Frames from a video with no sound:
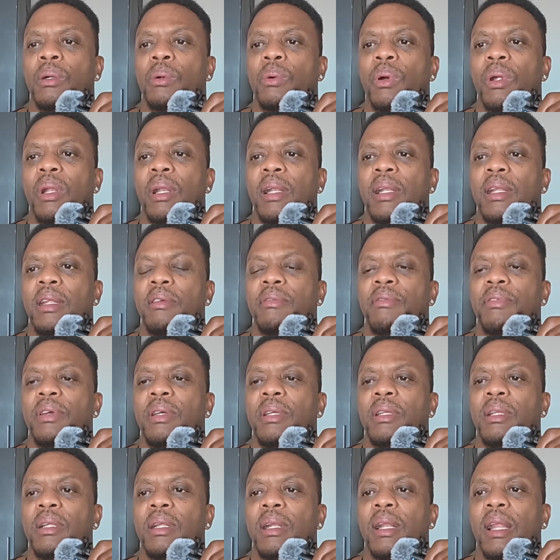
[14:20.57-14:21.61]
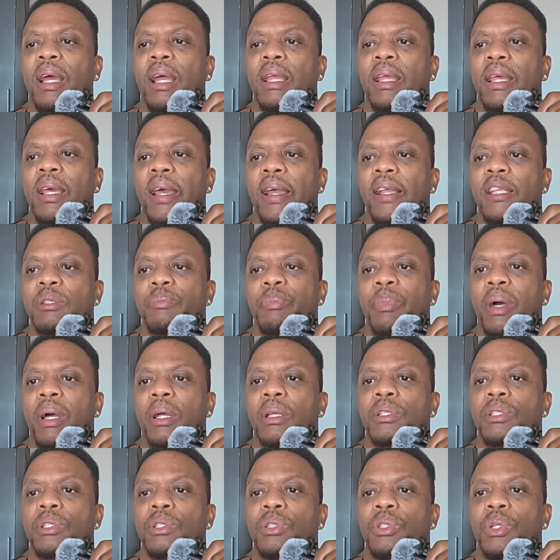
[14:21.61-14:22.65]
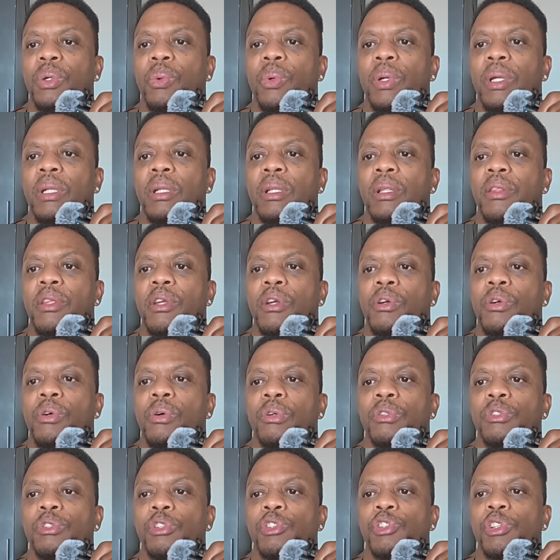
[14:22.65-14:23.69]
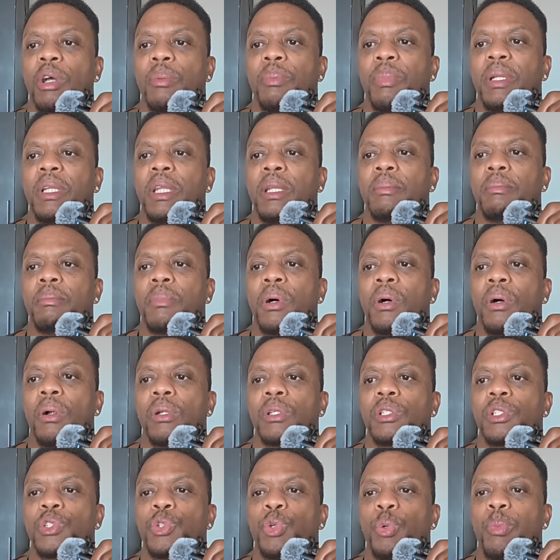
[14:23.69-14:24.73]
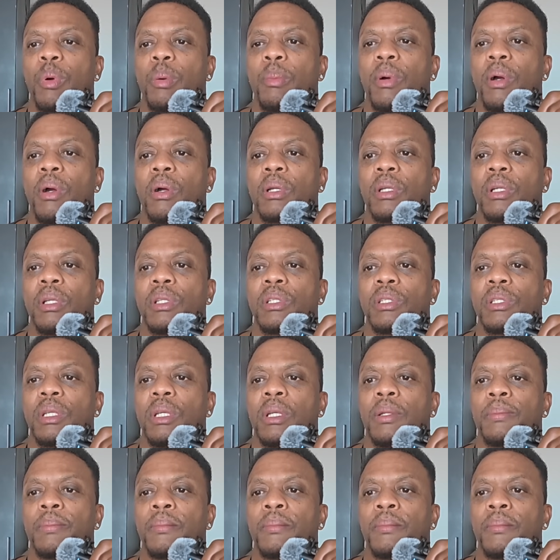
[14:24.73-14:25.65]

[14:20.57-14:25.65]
were living like expats, doing their grocery shopping in malls, supermarkets